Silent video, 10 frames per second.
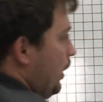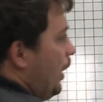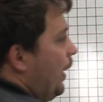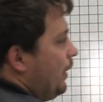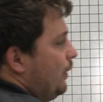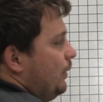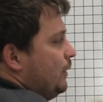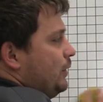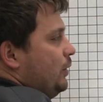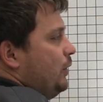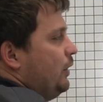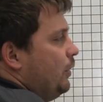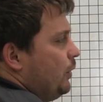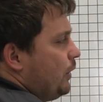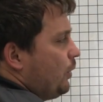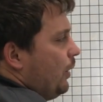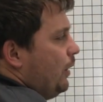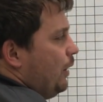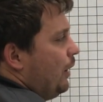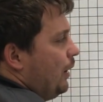I give you two new
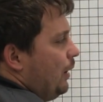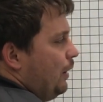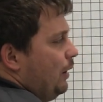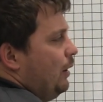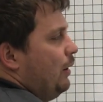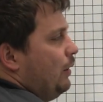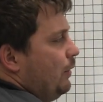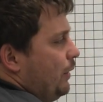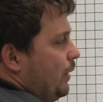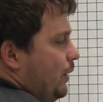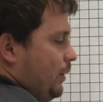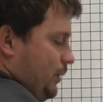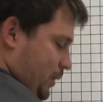deals.